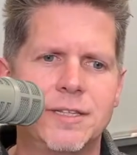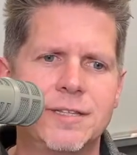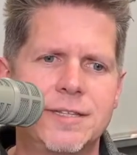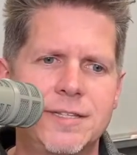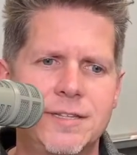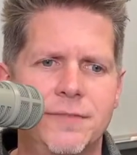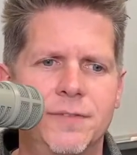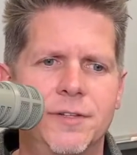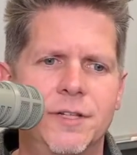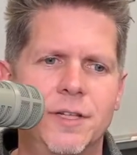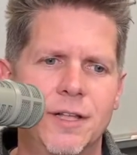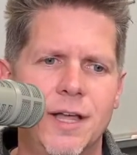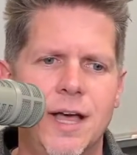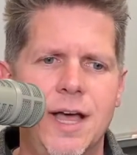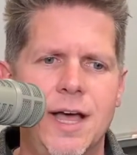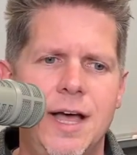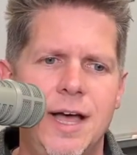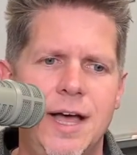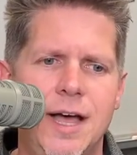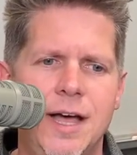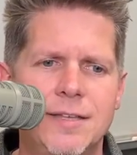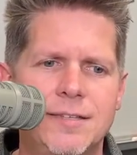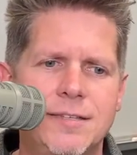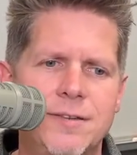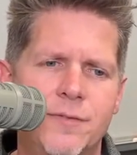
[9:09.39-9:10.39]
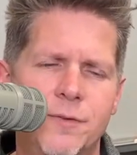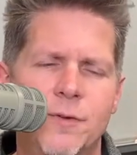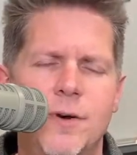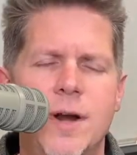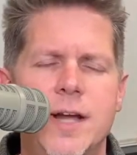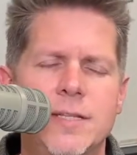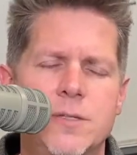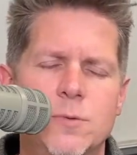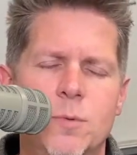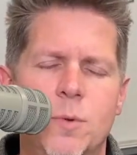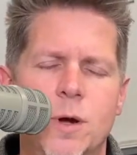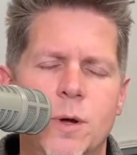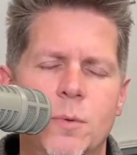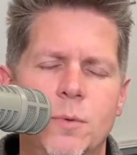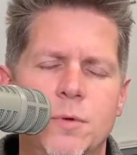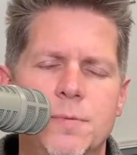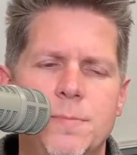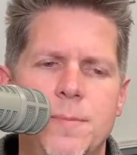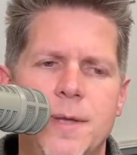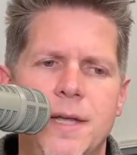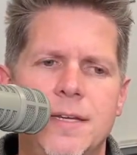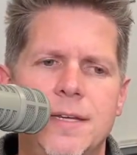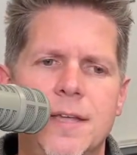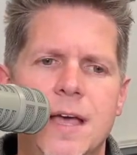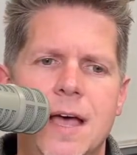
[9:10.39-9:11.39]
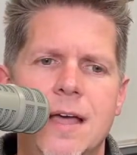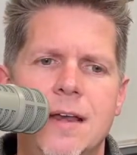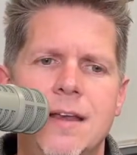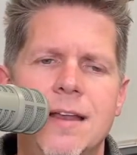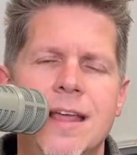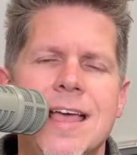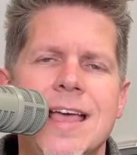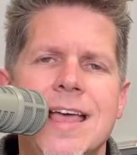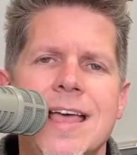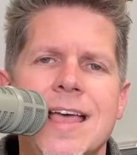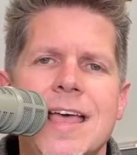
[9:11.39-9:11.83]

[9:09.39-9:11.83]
civil rights work was being done,